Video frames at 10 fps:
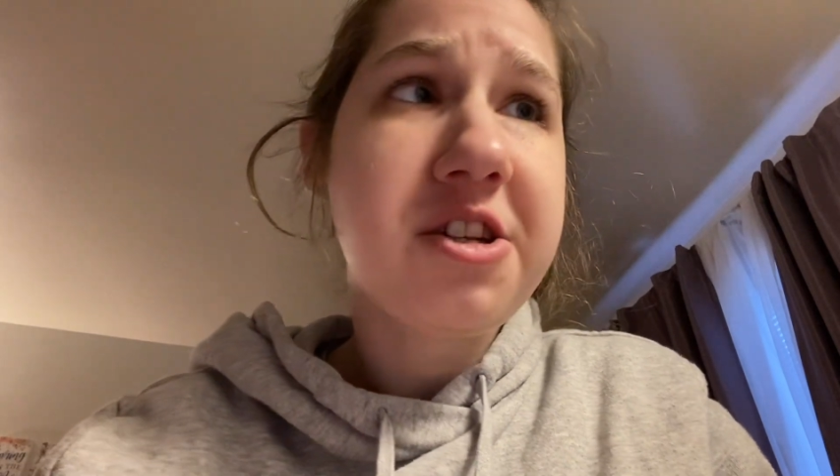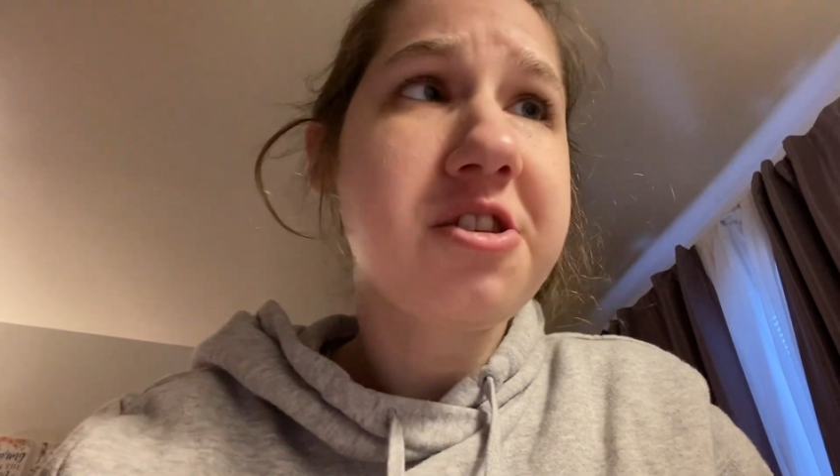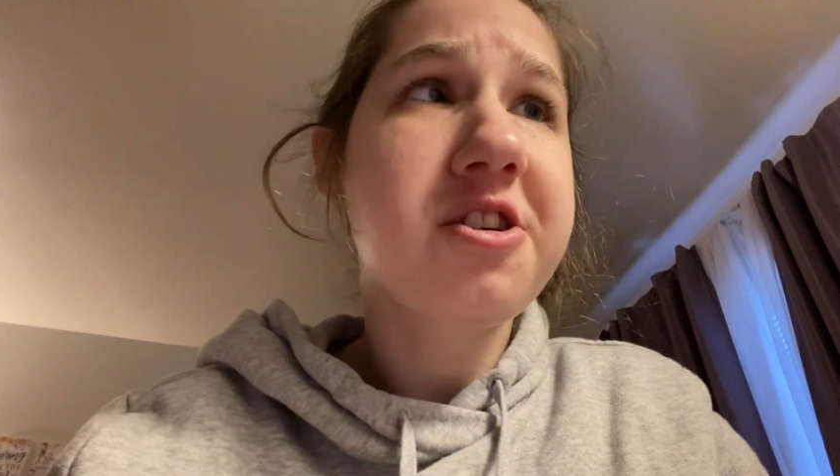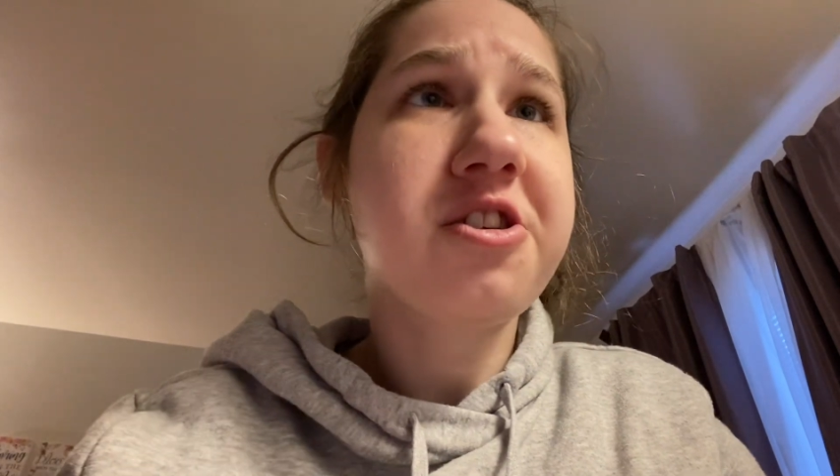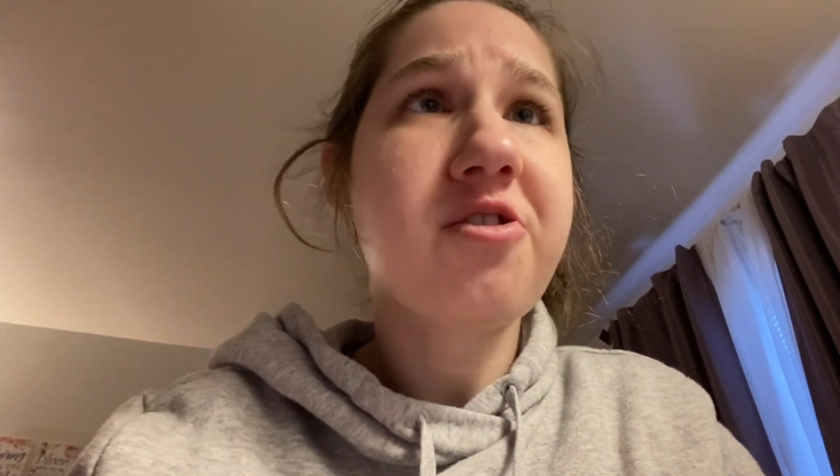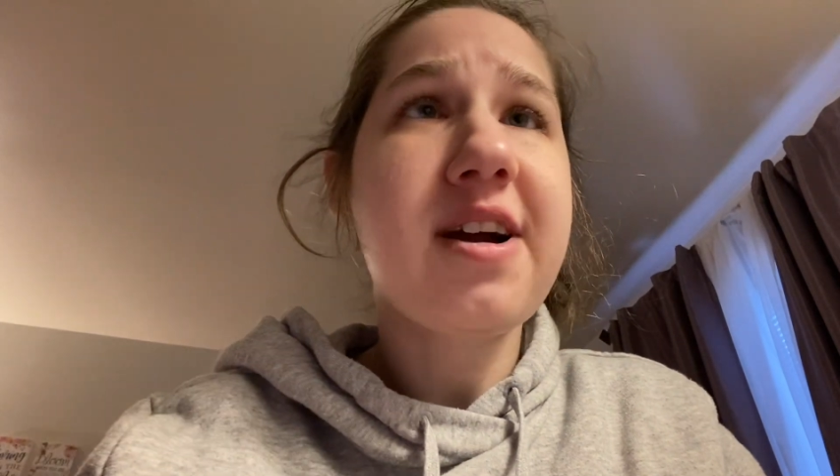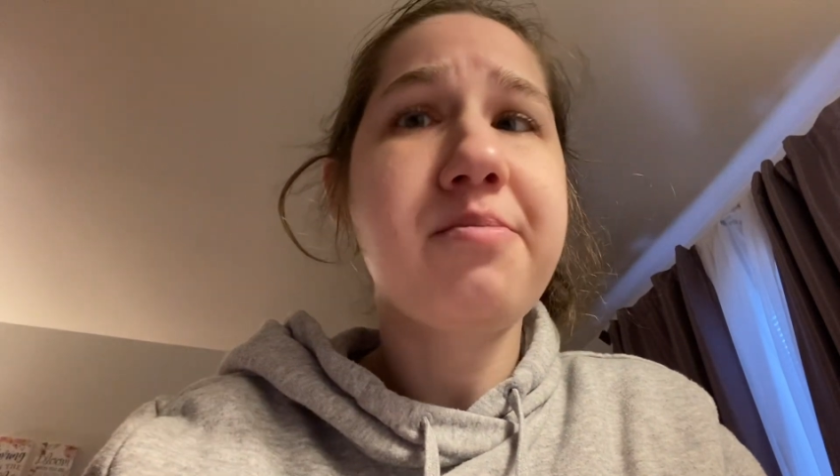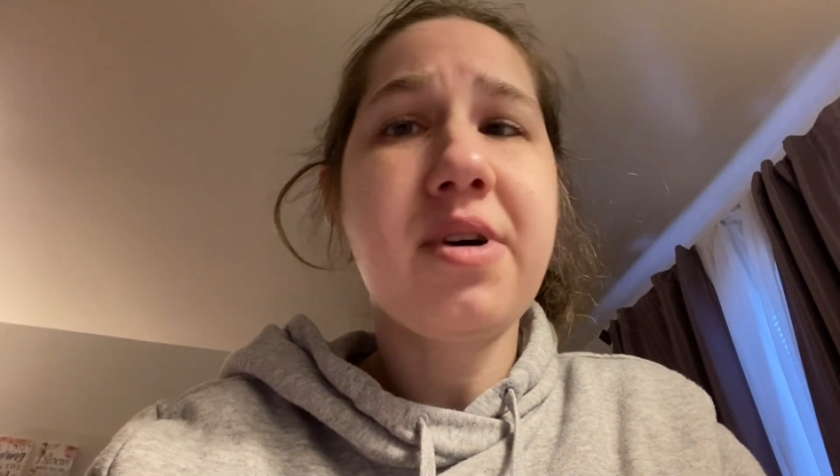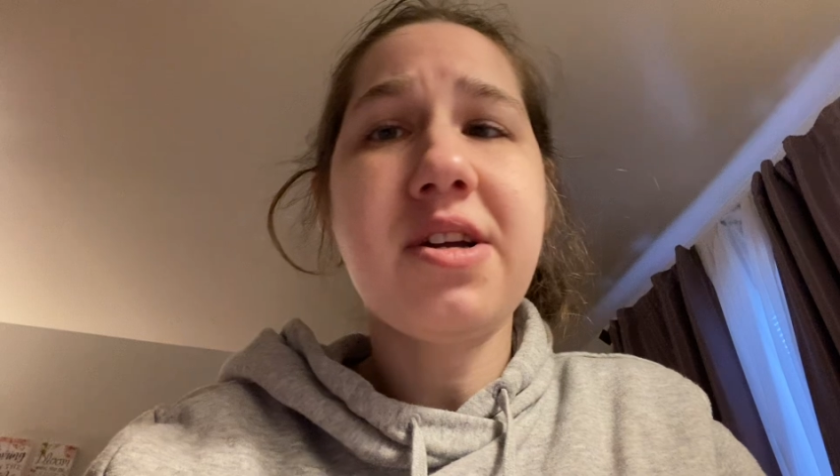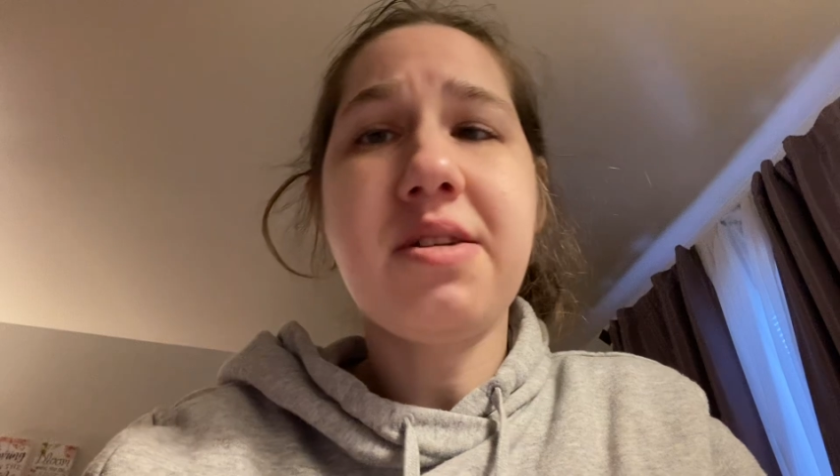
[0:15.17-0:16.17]
the subscribe
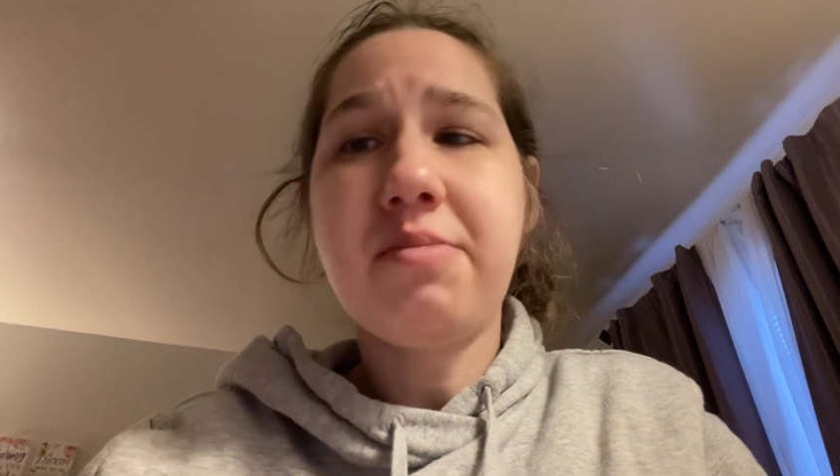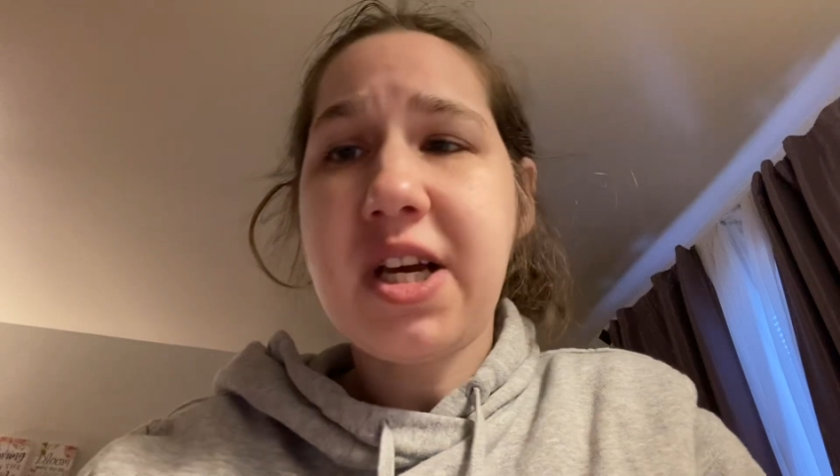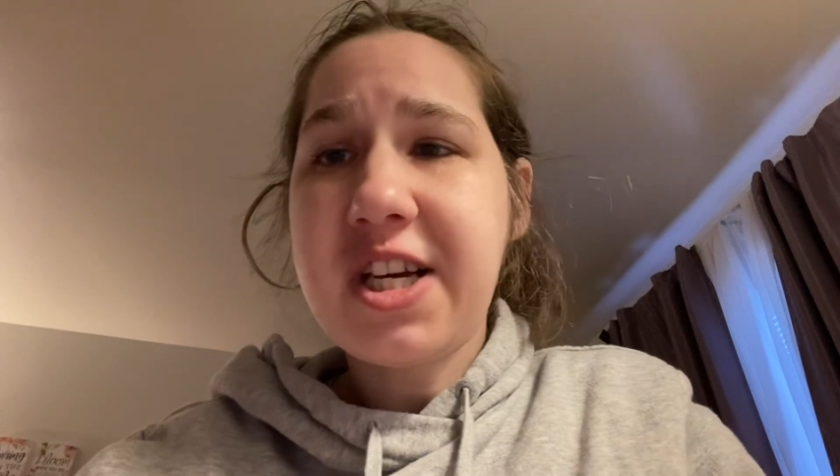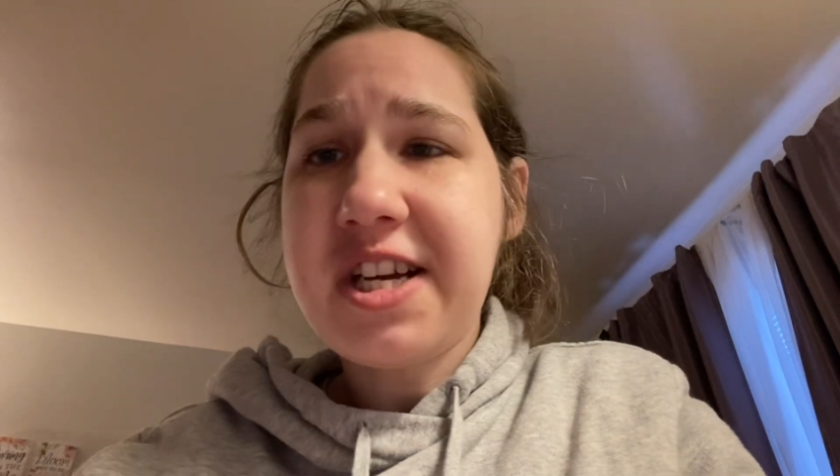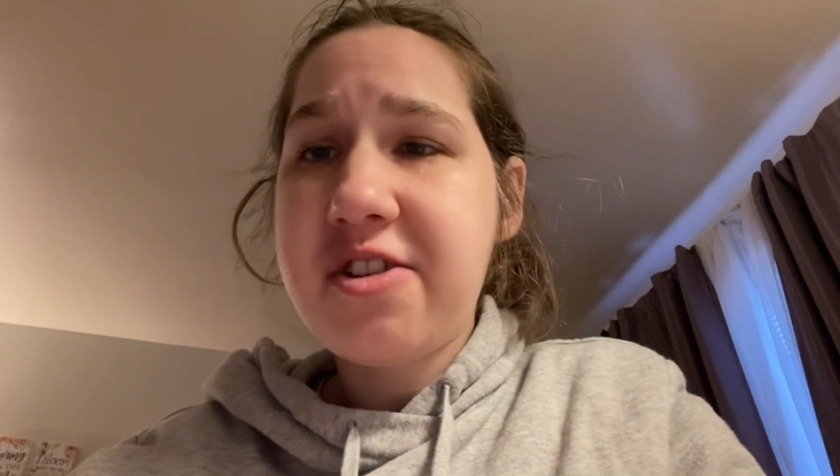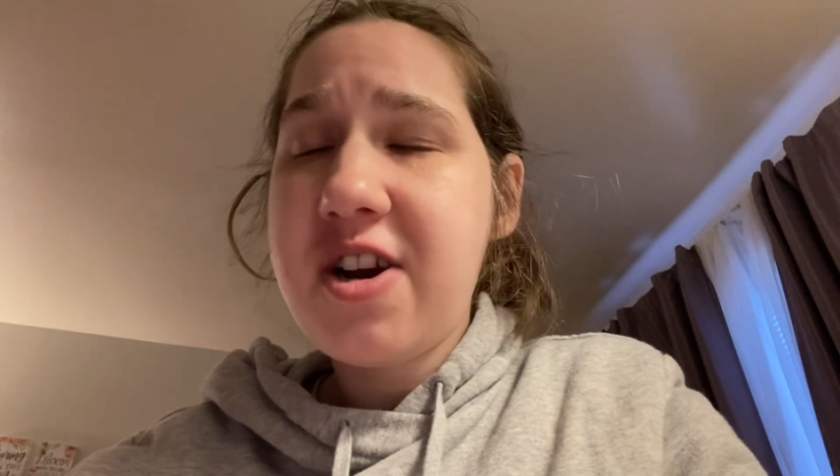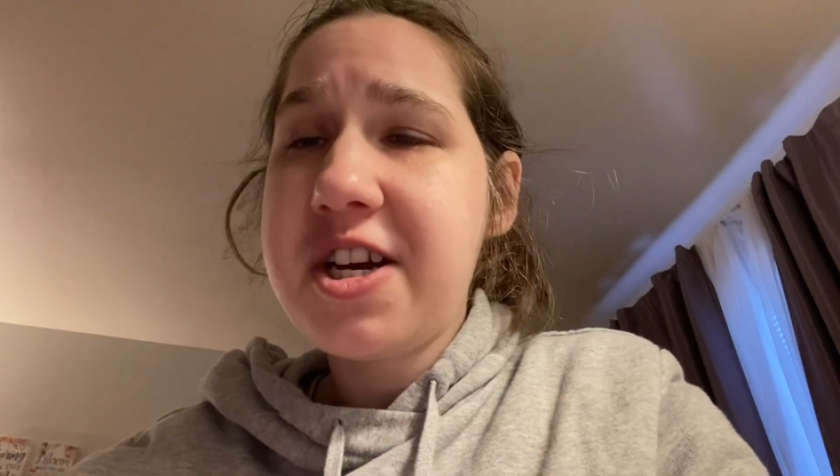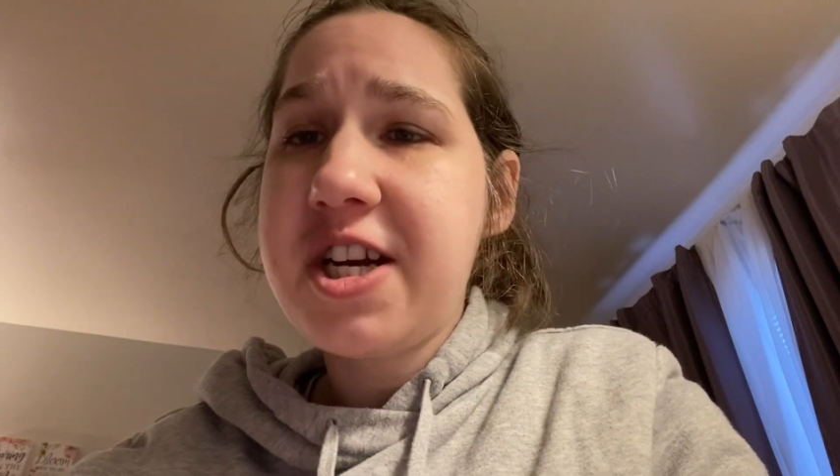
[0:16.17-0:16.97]
button, make it great.